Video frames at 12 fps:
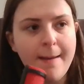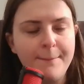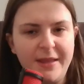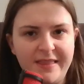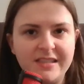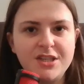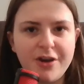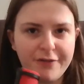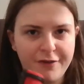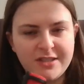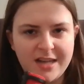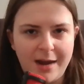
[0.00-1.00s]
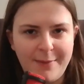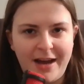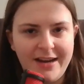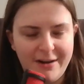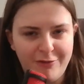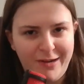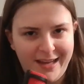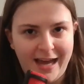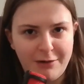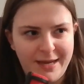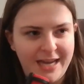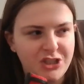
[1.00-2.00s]
but this is her first time out in F1
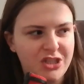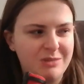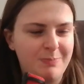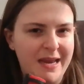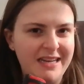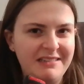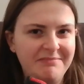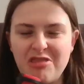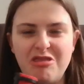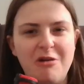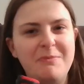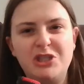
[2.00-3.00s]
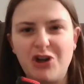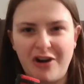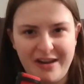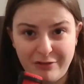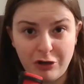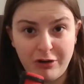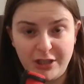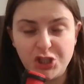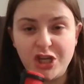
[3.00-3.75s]
Academy and she's beaten the majority of the grid.